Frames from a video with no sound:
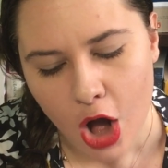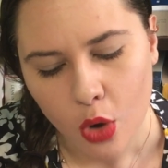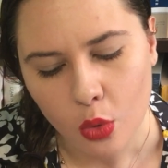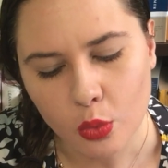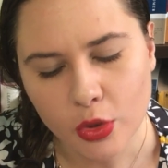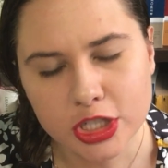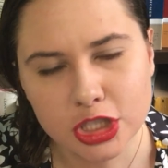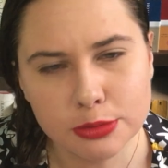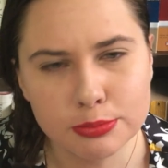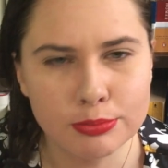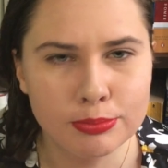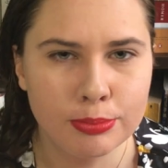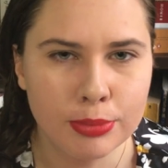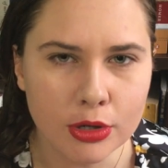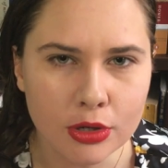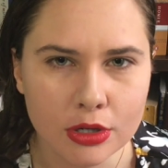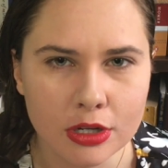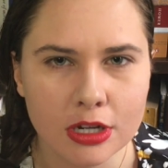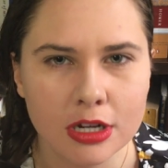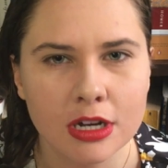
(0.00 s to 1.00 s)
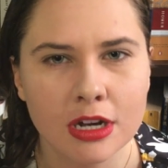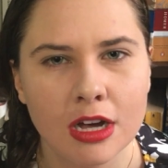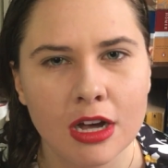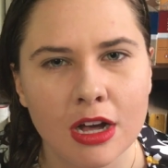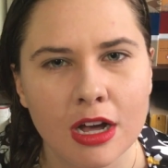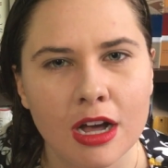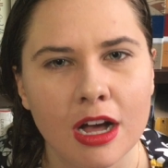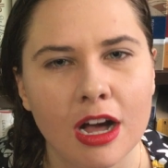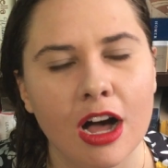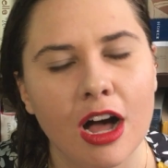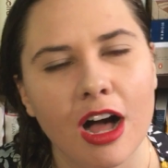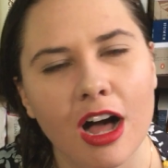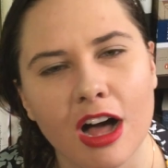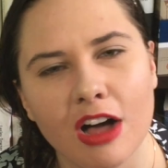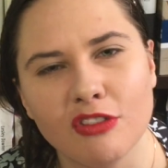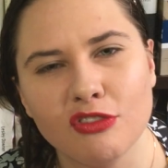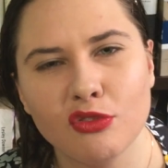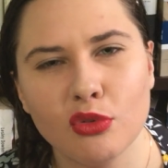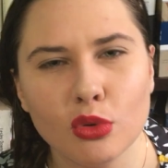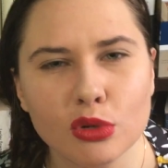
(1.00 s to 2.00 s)
Which book
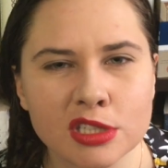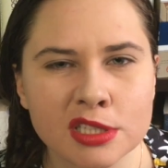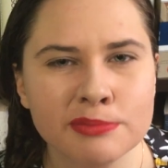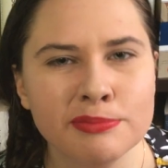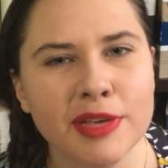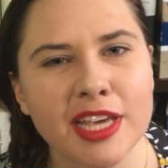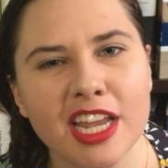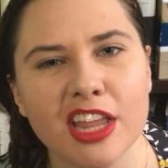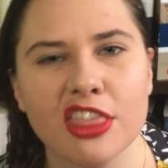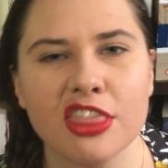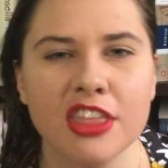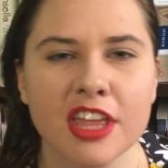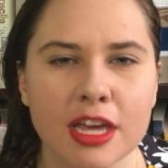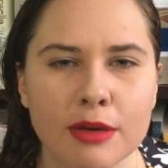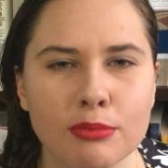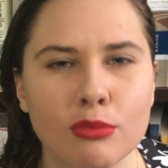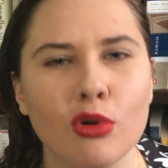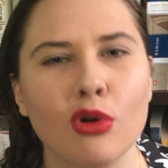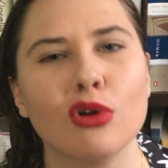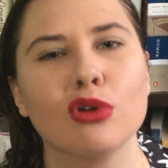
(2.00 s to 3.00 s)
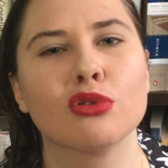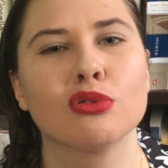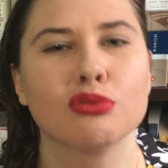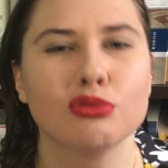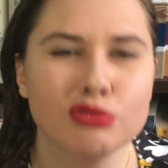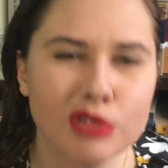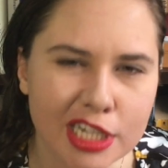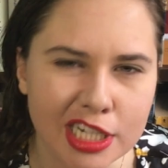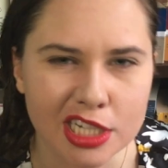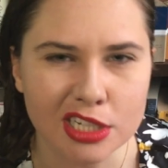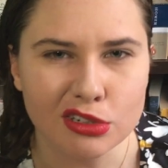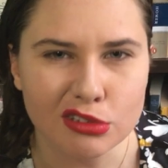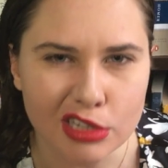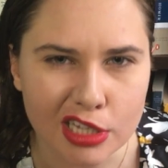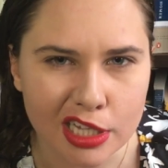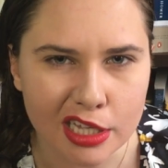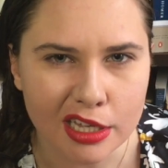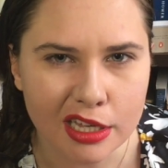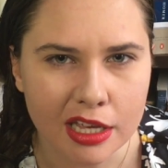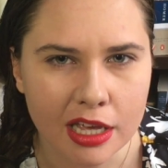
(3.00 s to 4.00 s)
forced me to think more
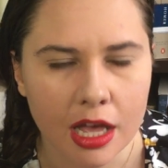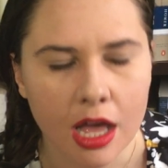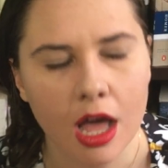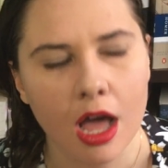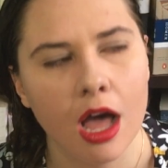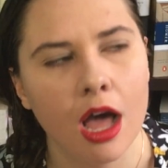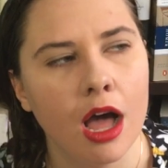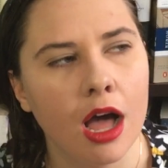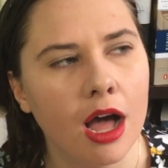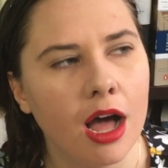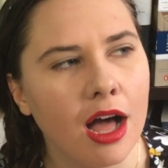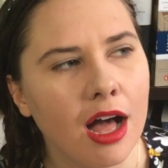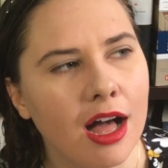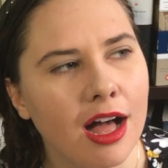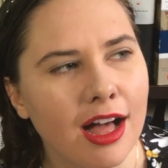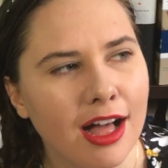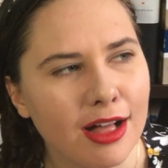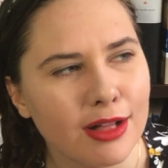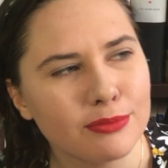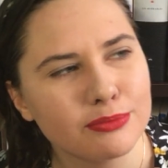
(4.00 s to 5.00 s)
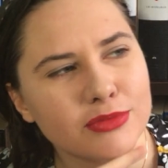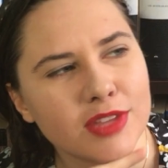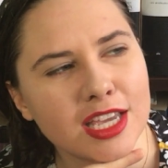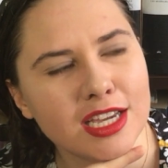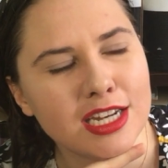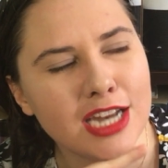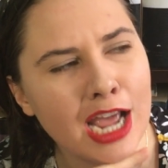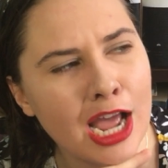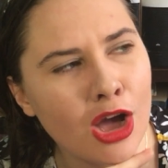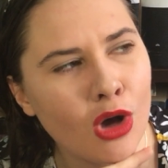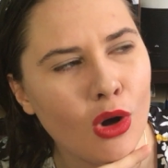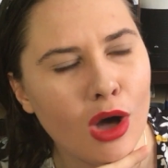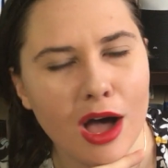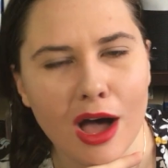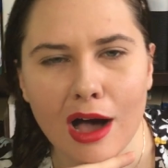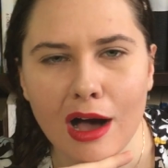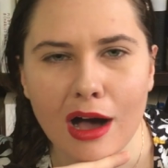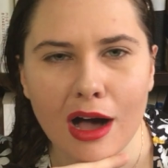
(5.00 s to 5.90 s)
critically? Now,